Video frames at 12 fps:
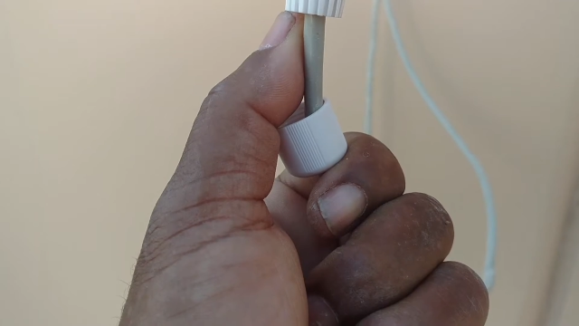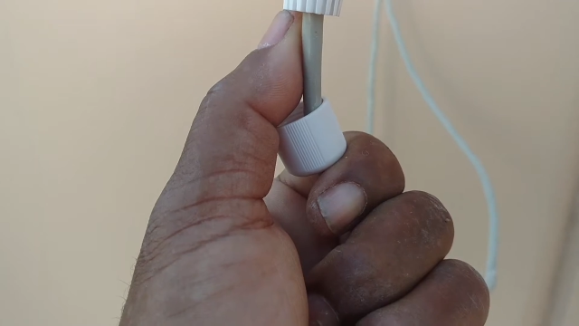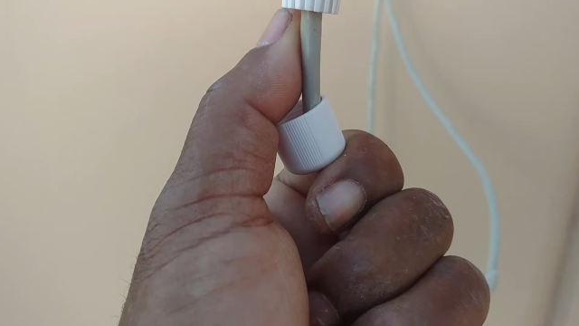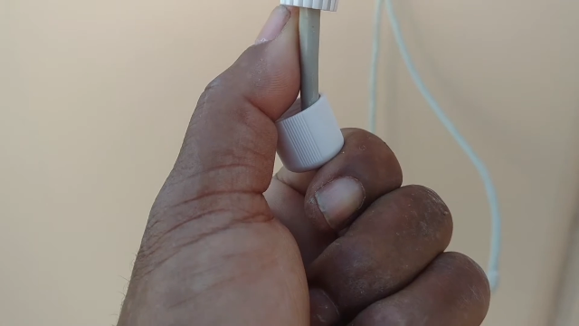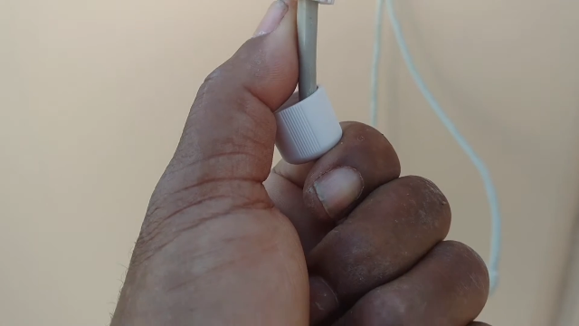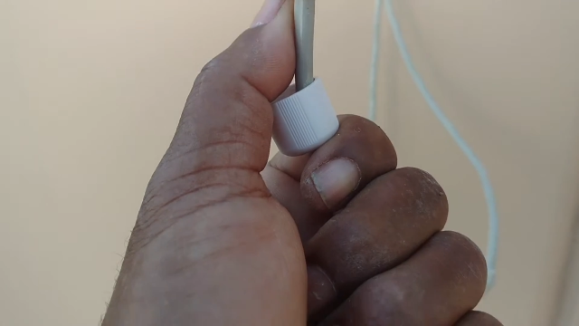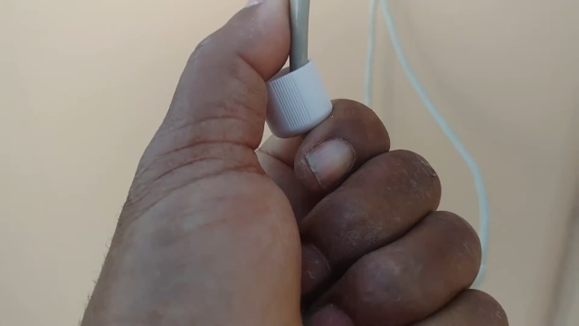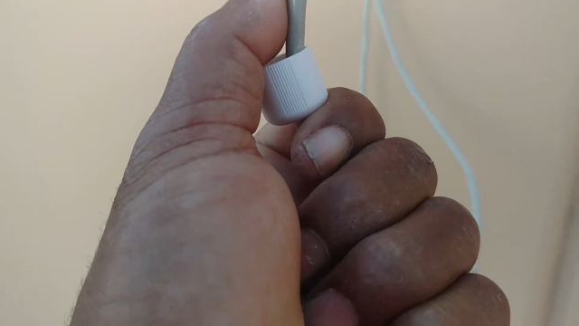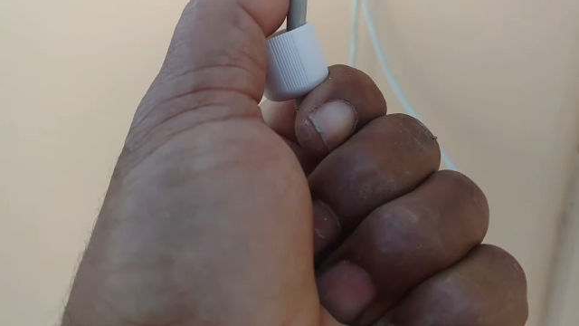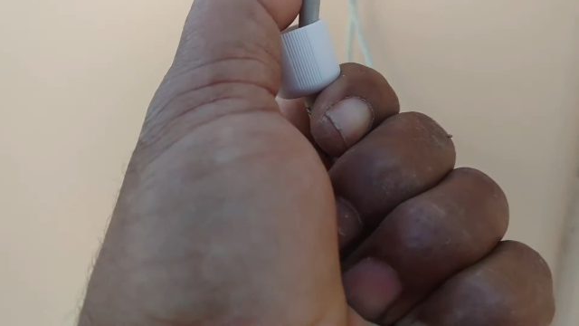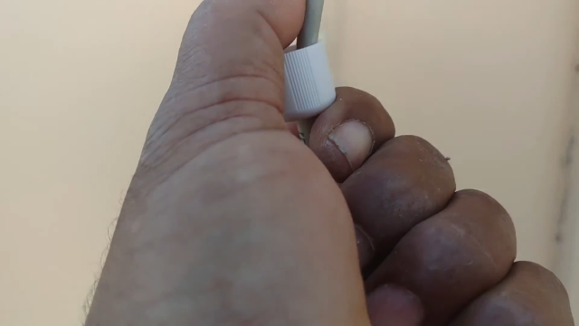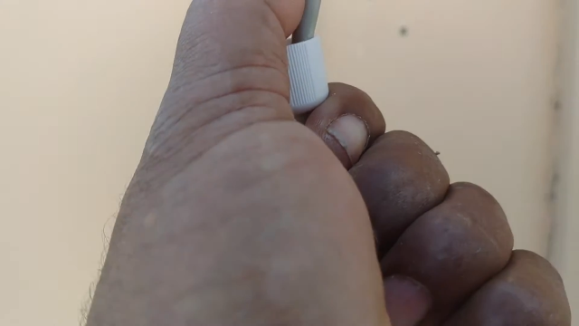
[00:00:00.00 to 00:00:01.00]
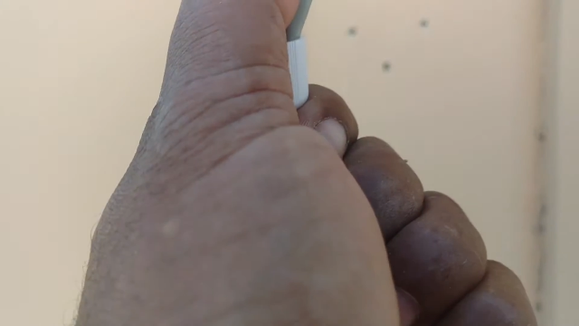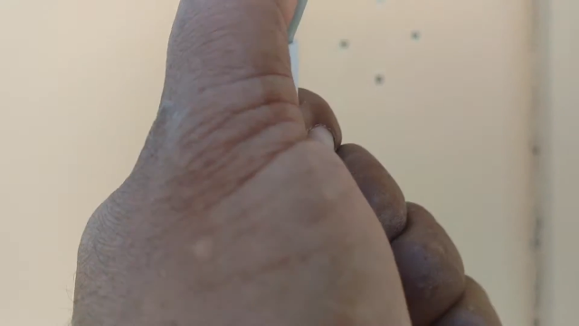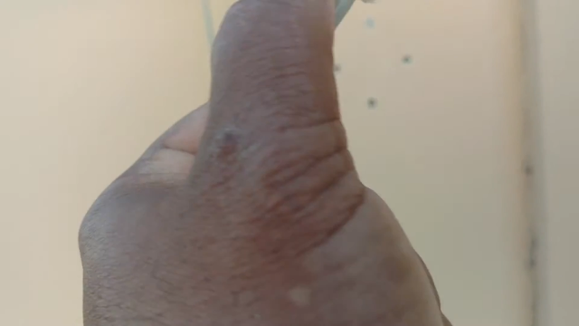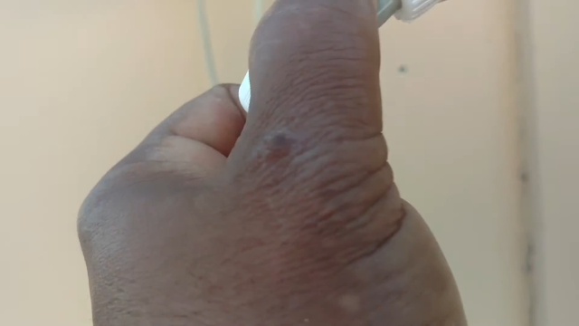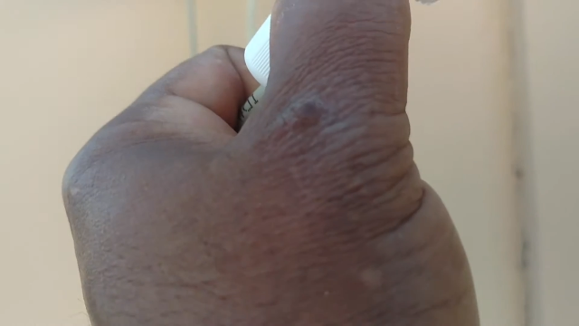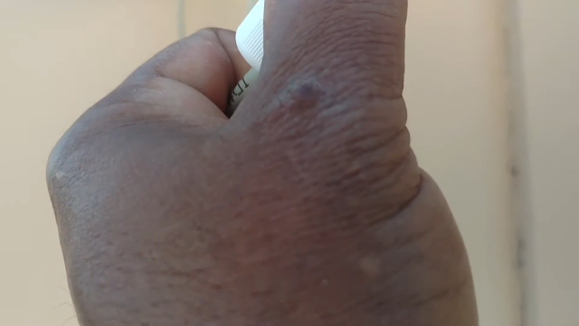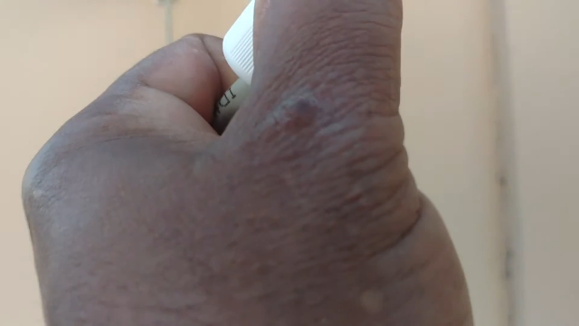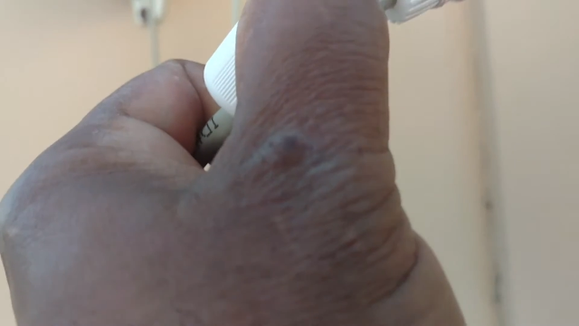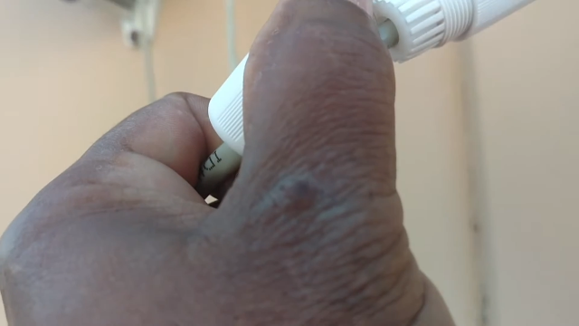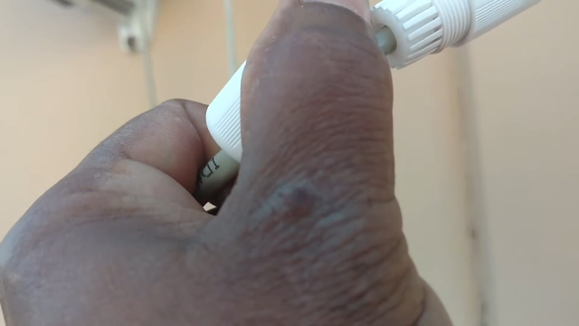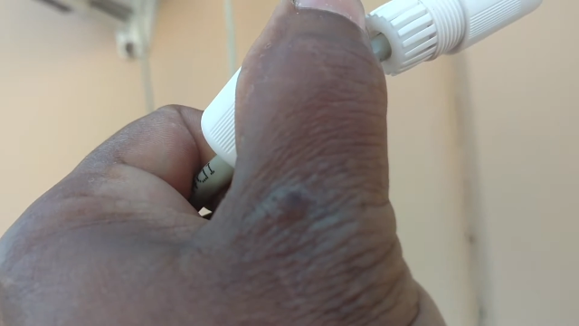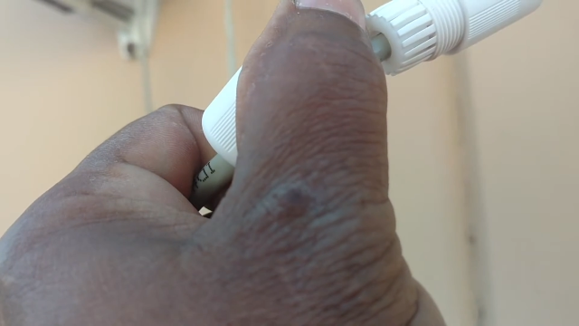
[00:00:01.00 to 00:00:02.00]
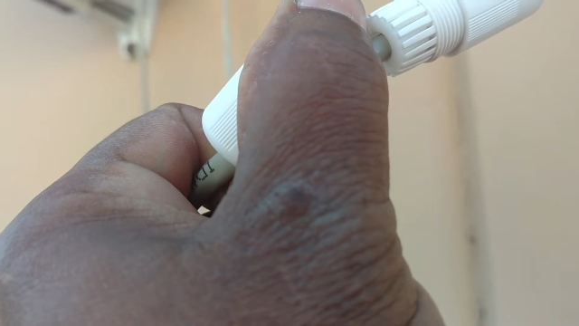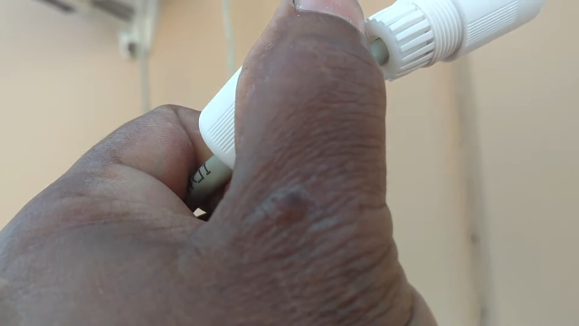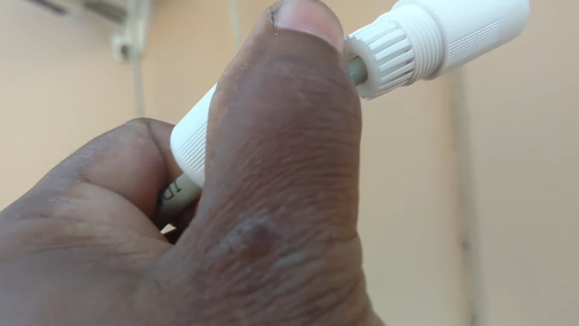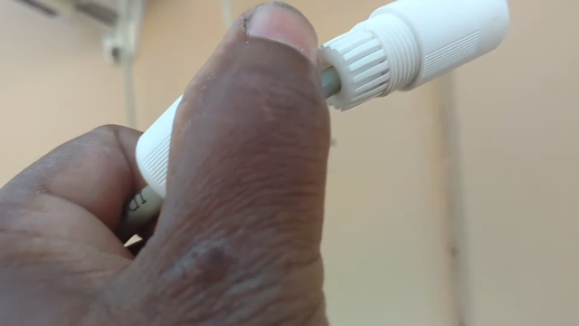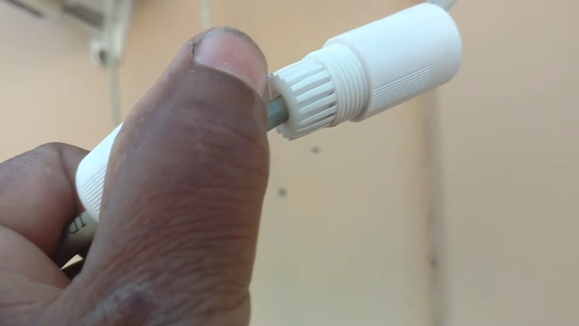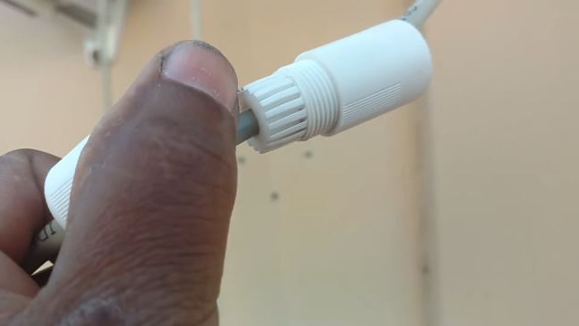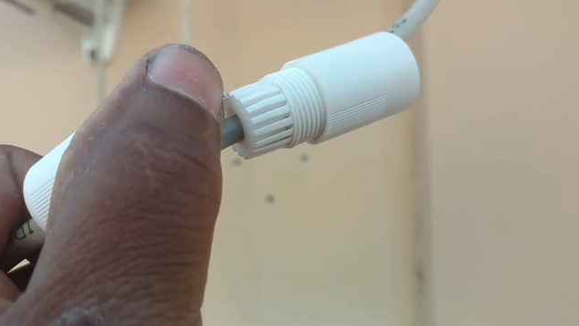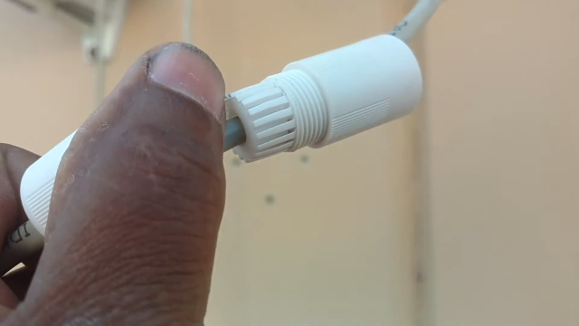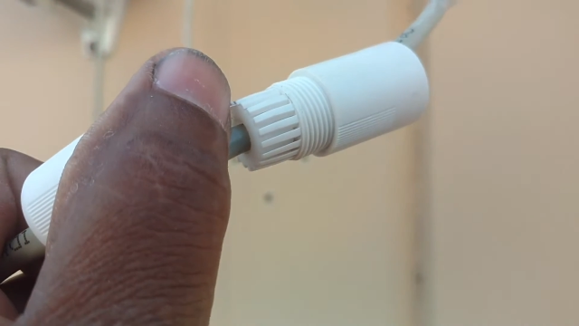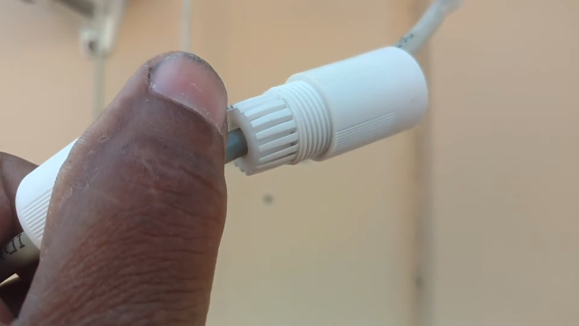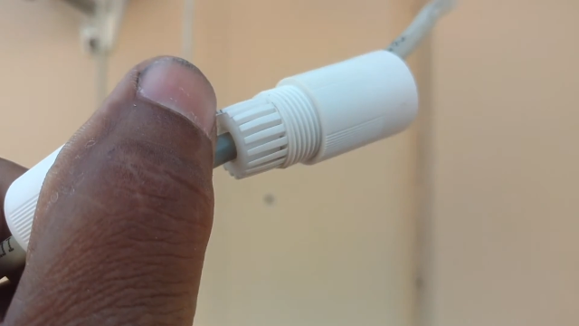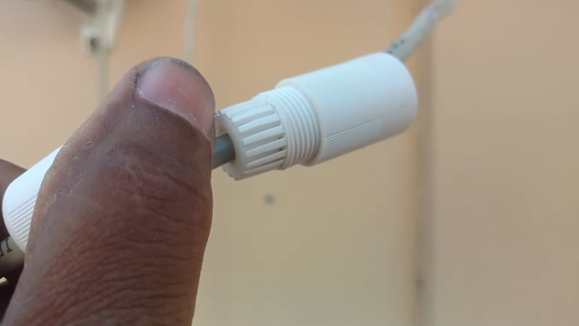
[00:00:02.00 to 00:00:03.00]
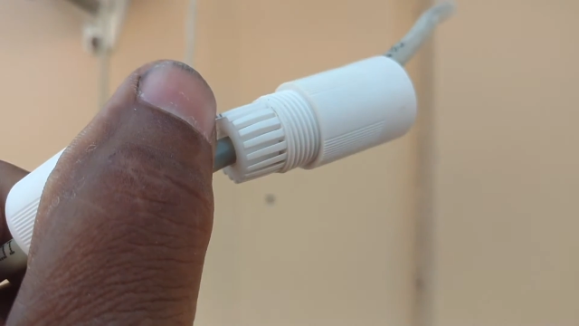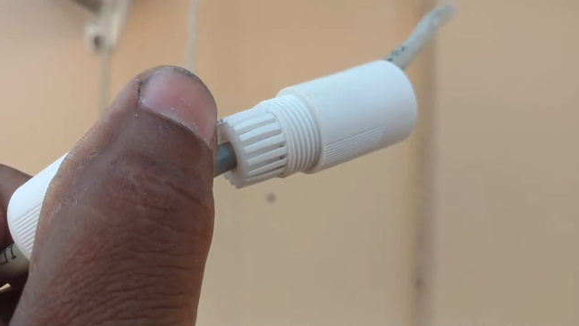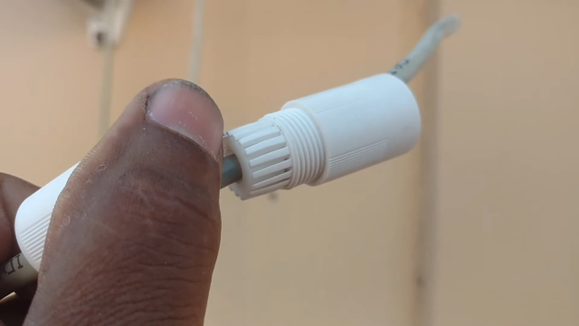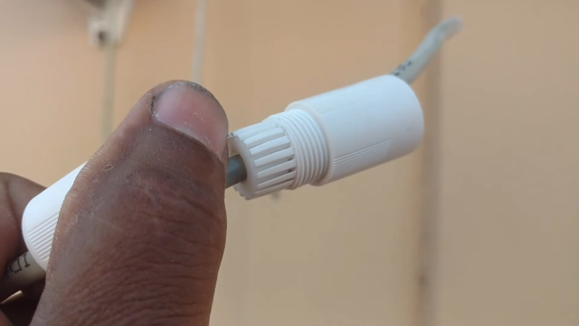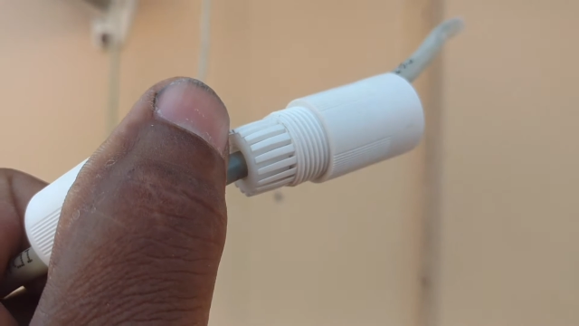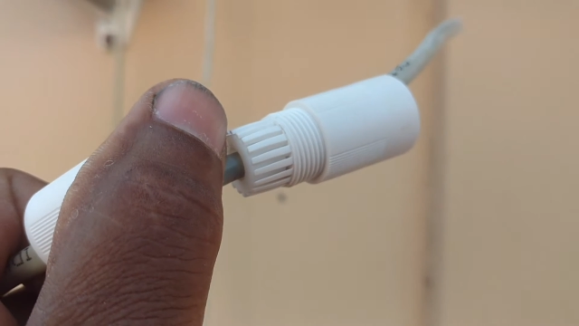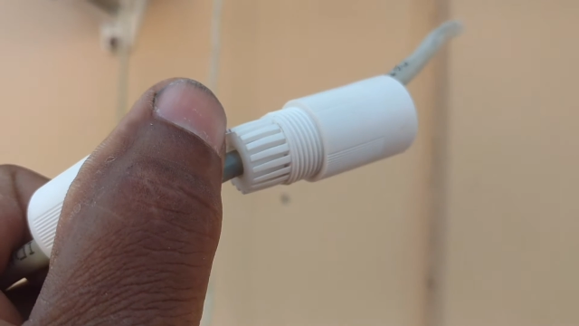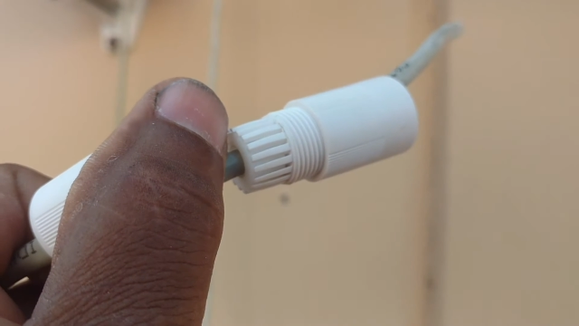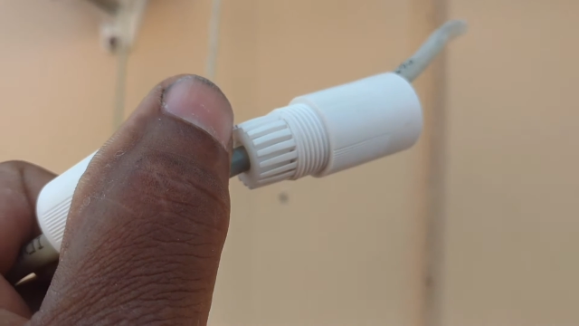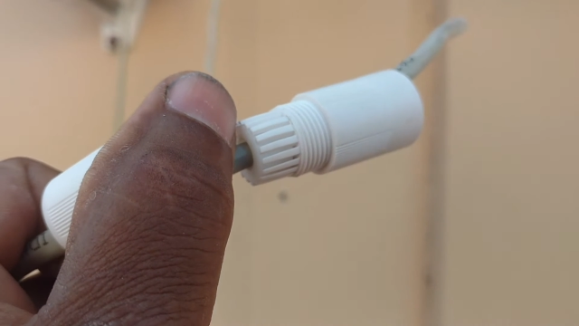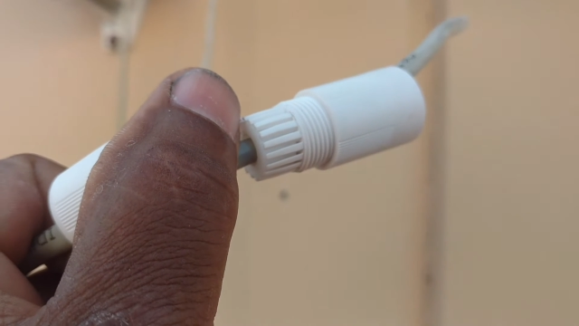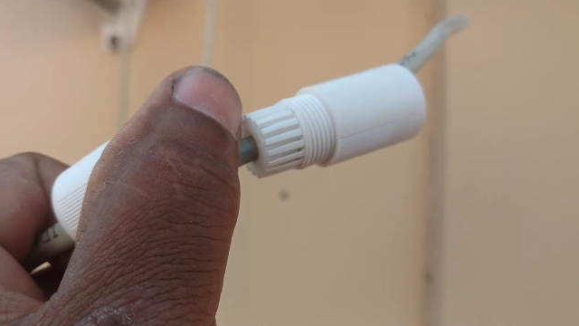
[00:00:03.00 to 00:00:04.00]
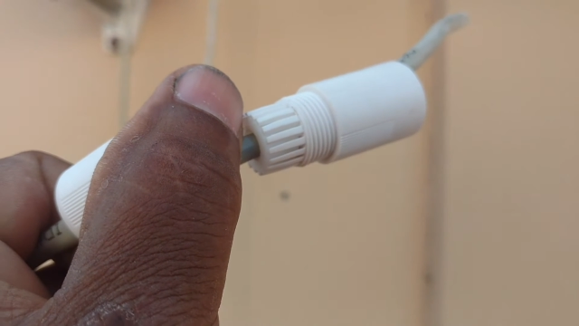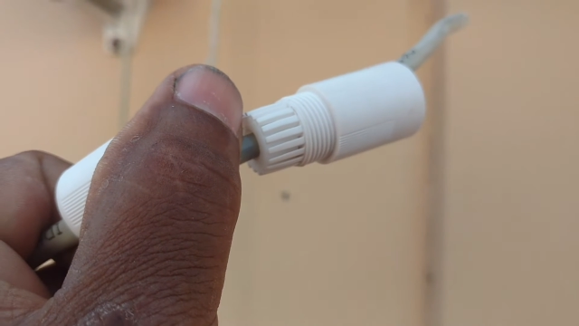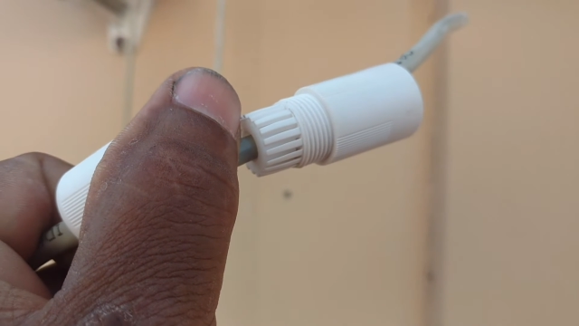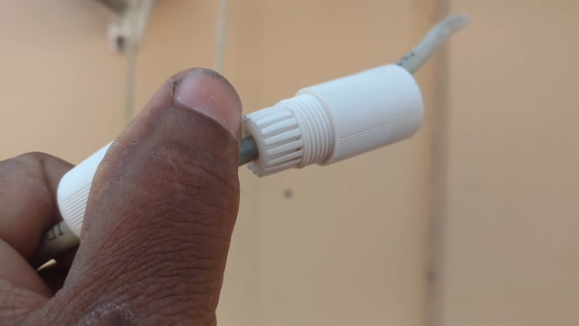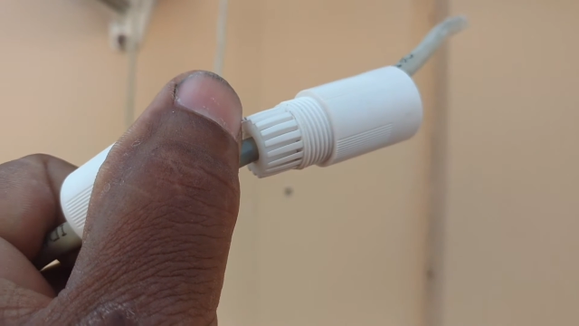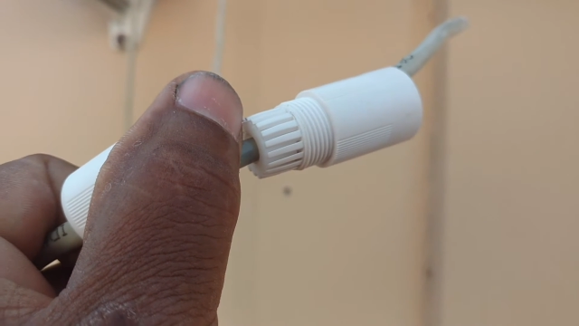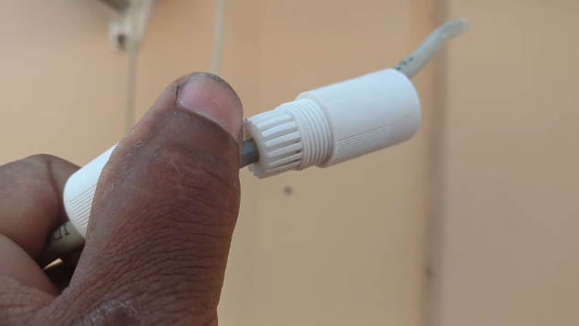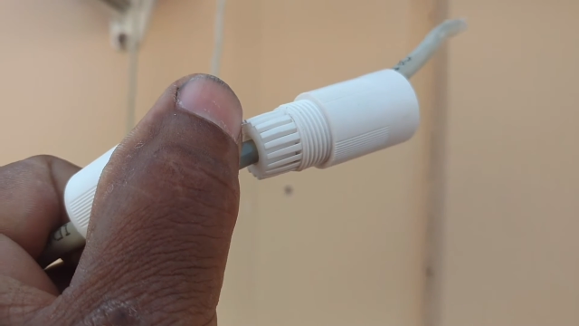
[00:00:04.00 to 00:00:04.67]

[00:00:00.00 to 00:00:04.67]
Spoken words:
(no speaker visible)